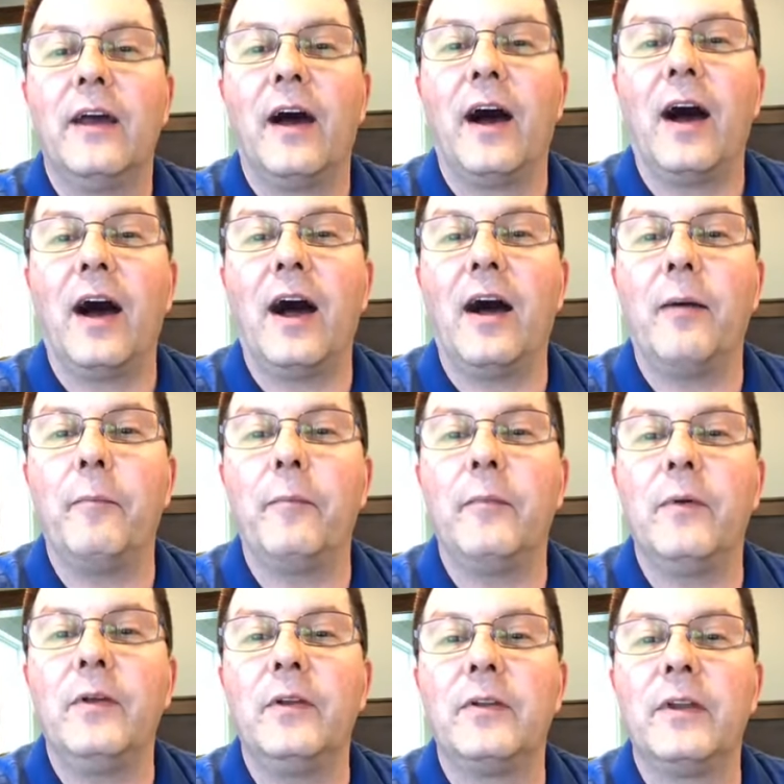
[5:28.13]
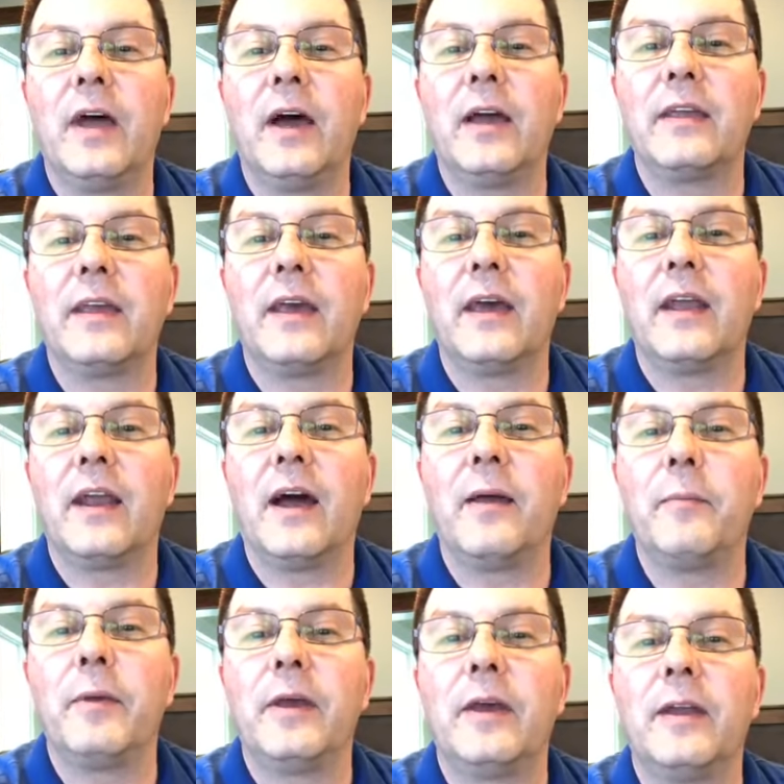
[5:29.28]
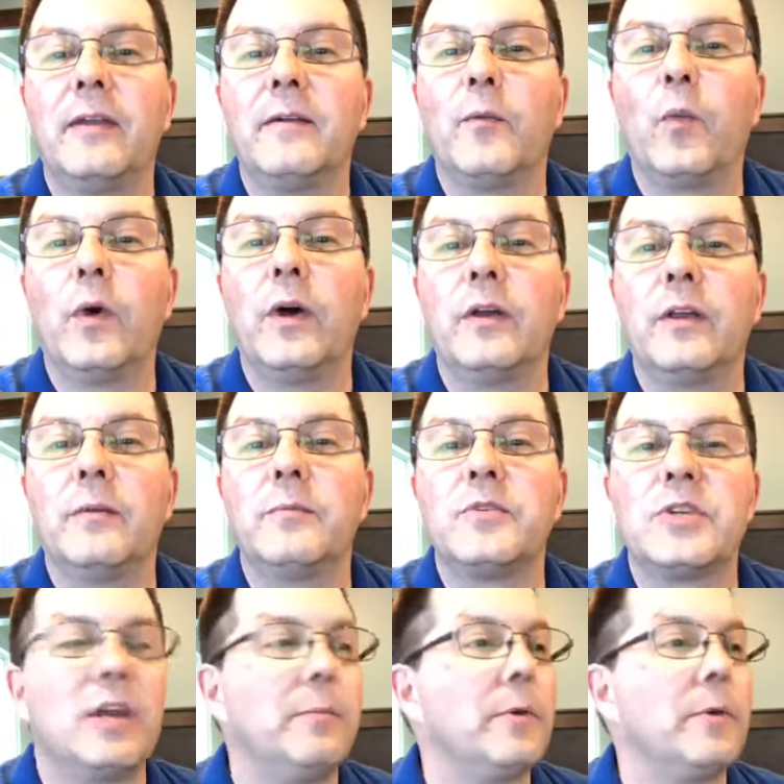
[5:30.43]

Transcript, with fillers: Not yet, I'm in. William J.